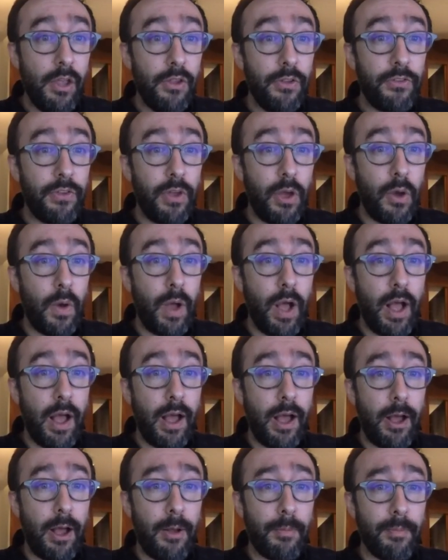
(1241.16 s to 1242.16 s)
So
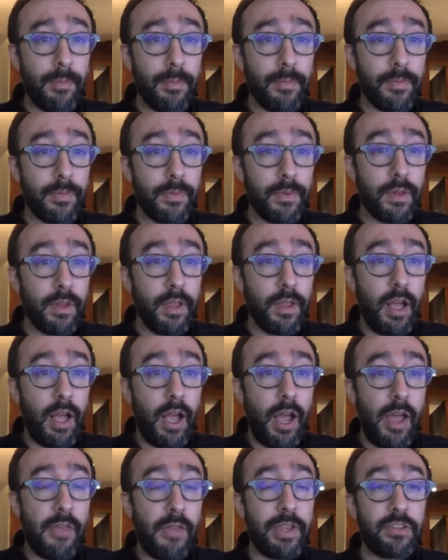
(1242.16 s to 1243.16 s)
um,
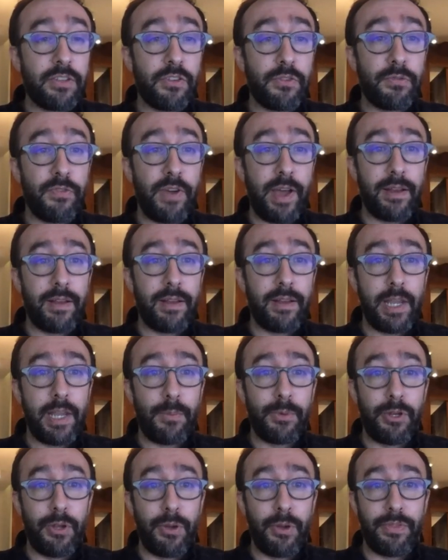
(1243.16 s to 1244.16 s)
I think just finally, I
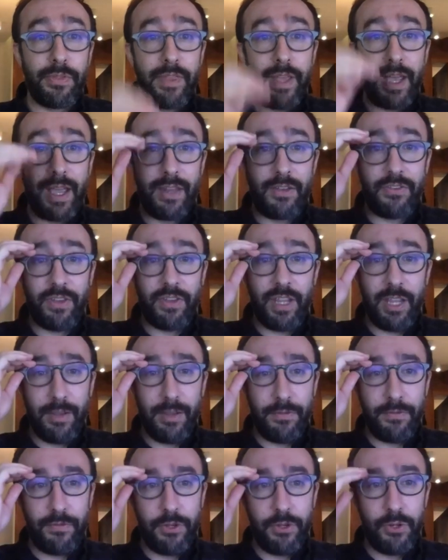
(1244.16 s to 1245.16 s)
would note that
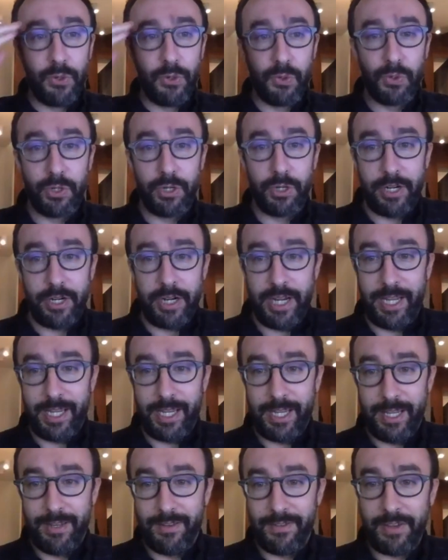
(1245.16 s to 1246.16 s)
if you're,
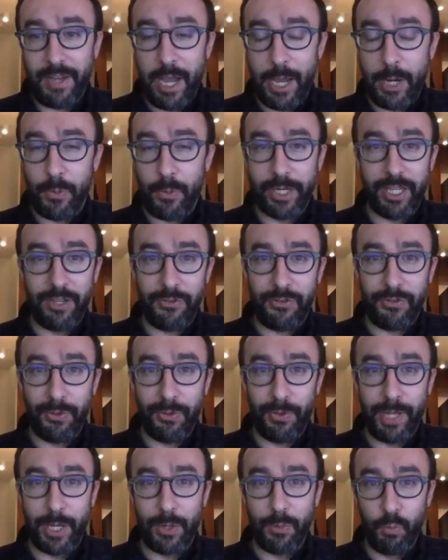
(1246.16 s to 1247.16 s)
and I don't want to get
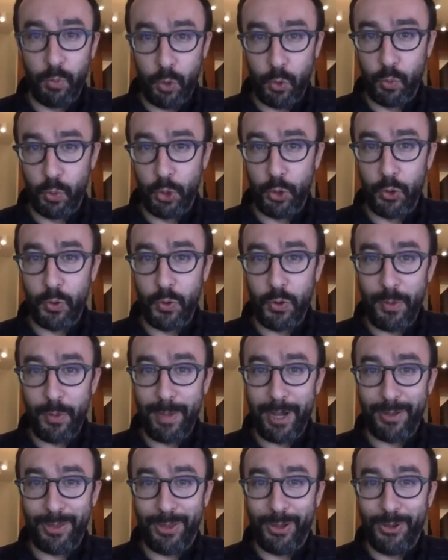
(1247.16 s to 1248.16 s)
too like woo woo
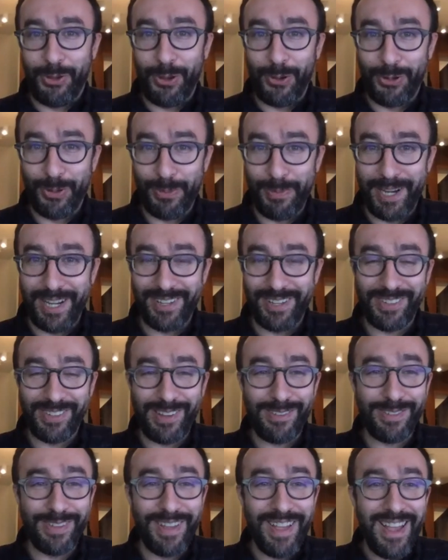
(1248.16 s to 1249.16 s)
about the social media
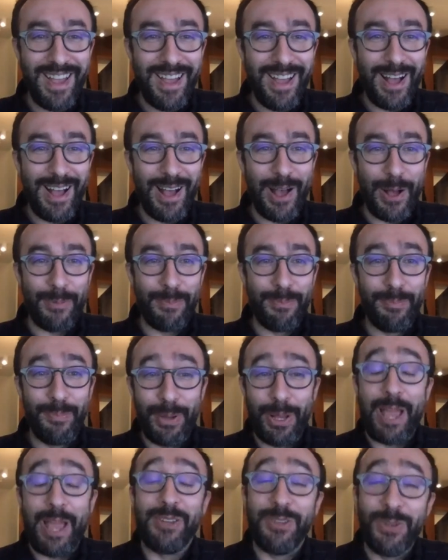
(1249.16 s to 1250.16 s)
stuff, um,
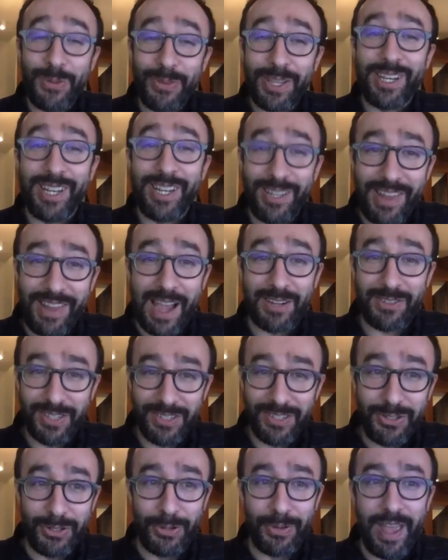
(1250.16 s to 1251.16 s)
but I do think it is
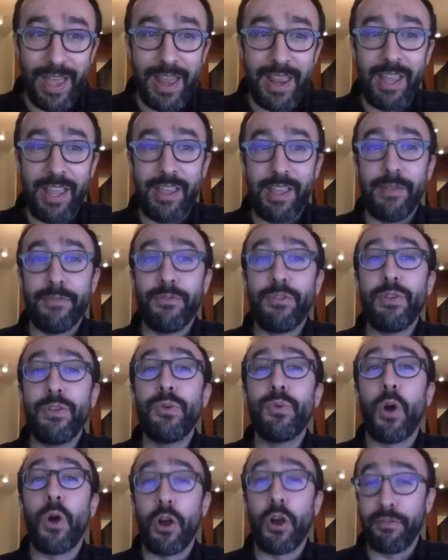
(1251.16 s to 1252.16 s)
actually true that if
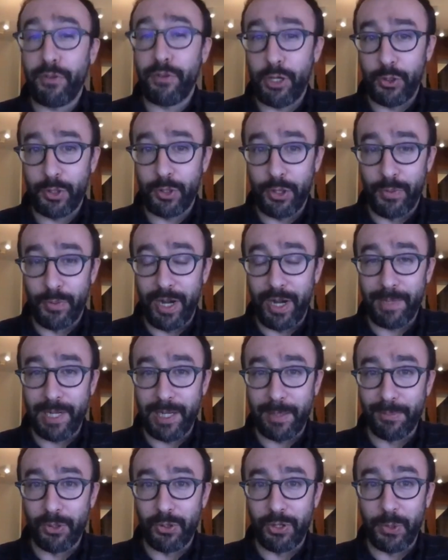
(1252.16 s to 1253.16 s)
you are following the right
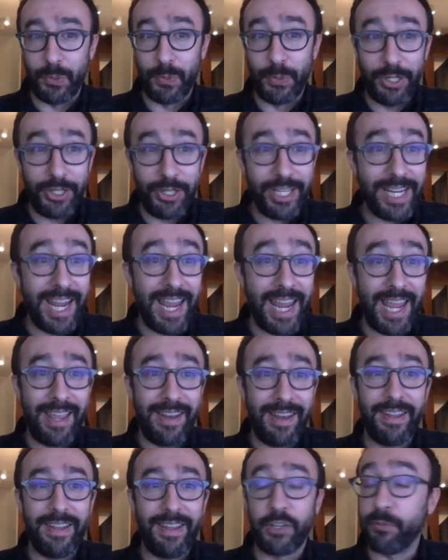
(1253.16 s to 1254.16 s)
people, it really
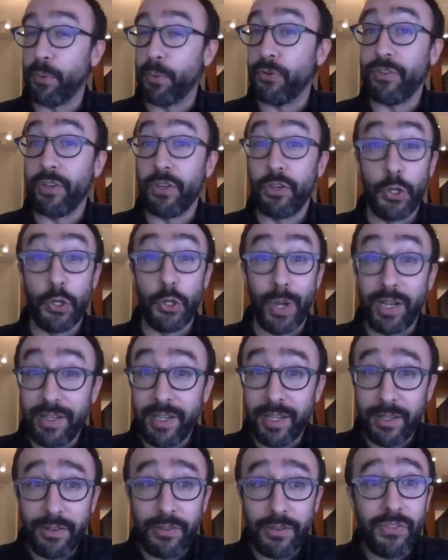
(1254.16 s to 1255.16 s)
can expose you to new
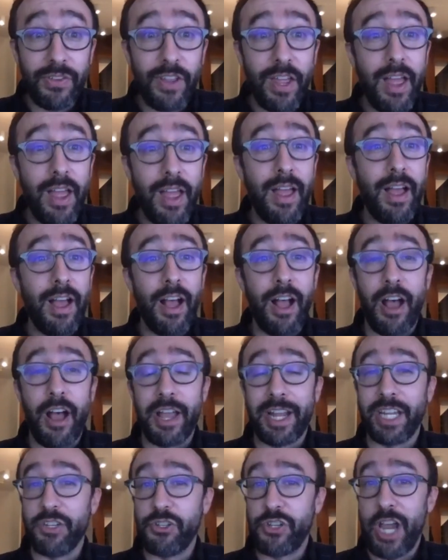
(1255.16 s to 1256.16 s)
ideas. Uh,
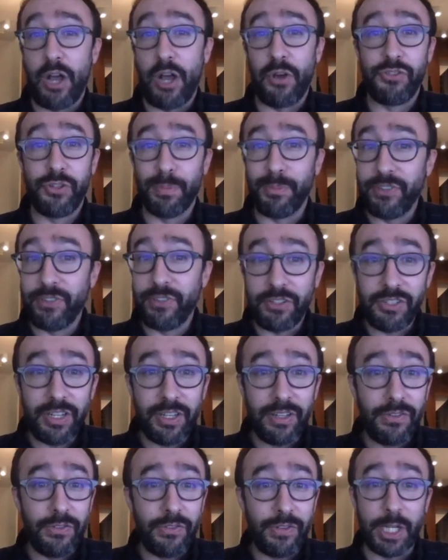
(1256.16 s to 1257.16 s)
it can challenge your
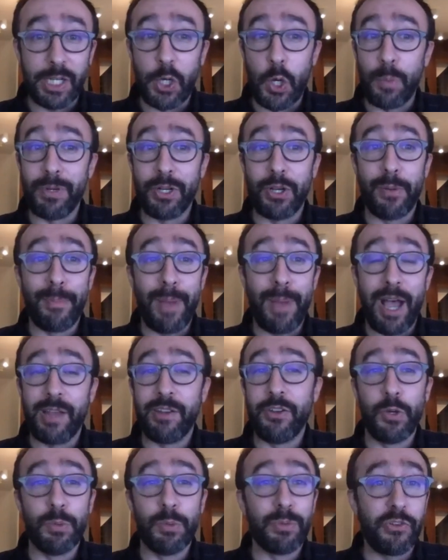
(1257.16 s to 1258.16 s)
positions. It can open your mind
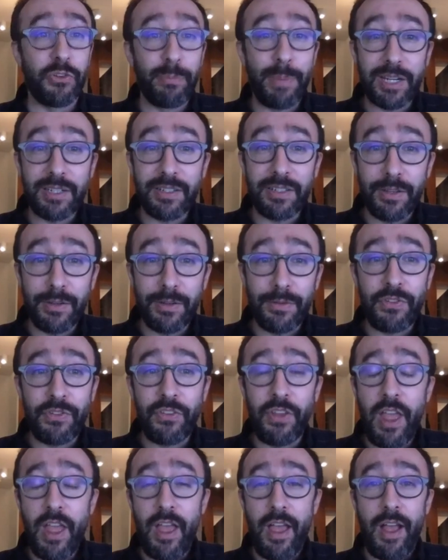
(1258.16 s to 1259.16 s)
to new
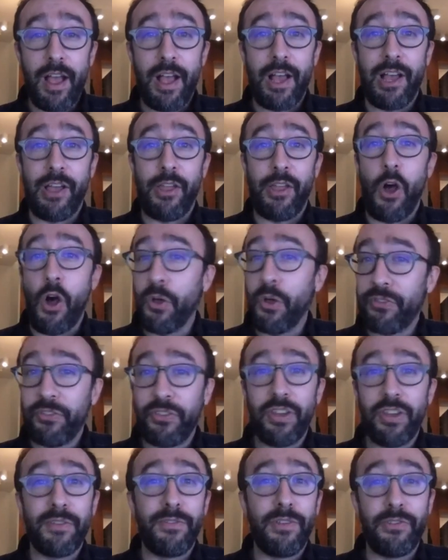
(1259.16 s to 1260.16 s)
perspectives. Uh, all this
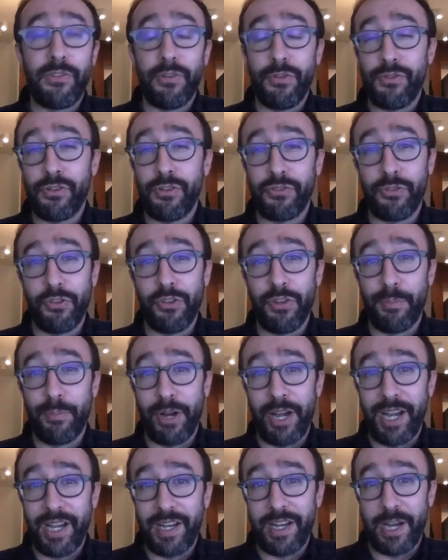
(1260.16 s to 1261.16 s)
stuff is nutritional to the
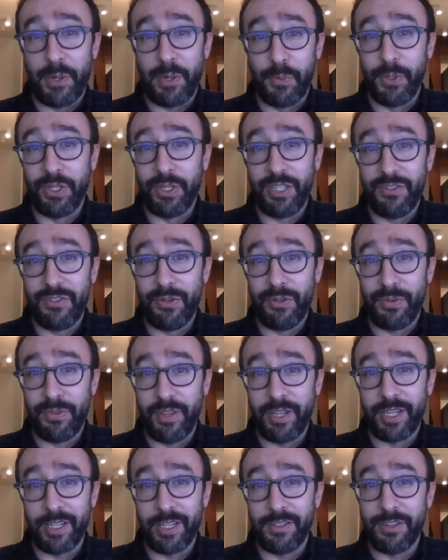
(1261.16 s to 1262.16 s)
brain, and I really do
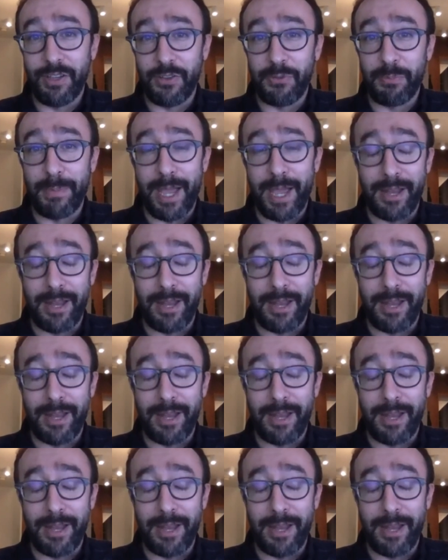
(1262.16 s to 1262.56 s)
think it does